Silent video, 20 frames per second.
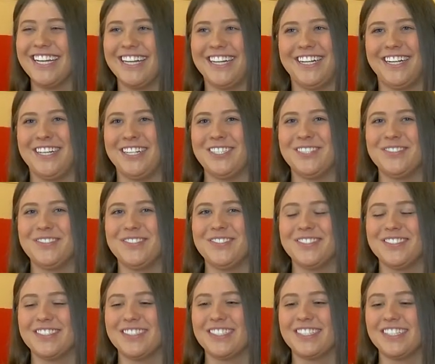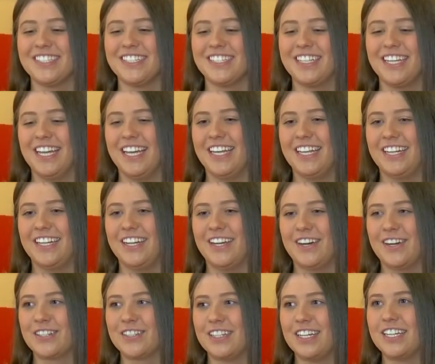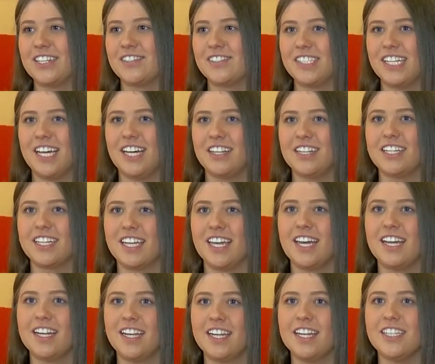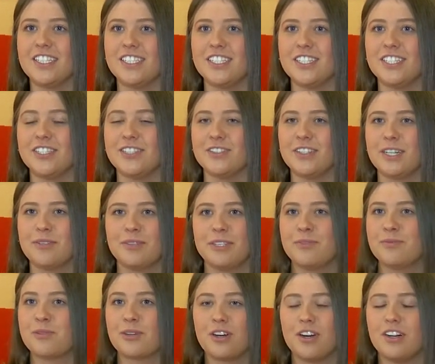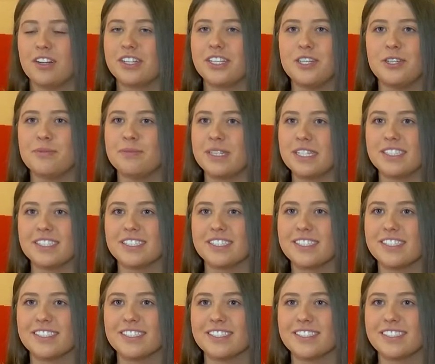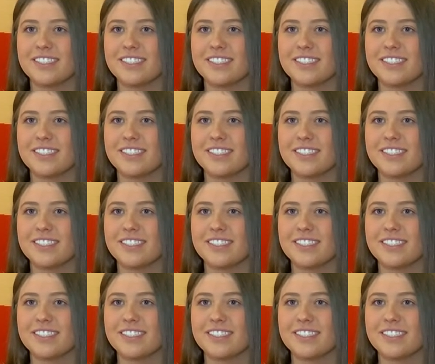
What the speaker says: and our lifestyle, it can get to you. I mean, we're all humans.